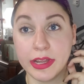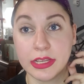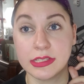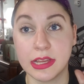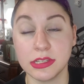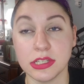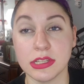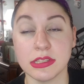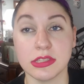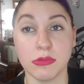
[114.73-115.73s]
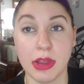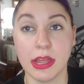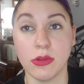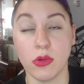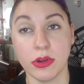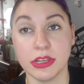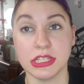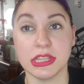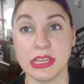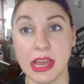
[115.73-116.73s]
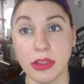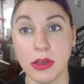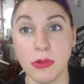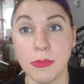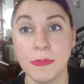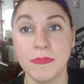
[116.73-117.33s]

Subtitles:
extensions, the red, orange, and the yellow.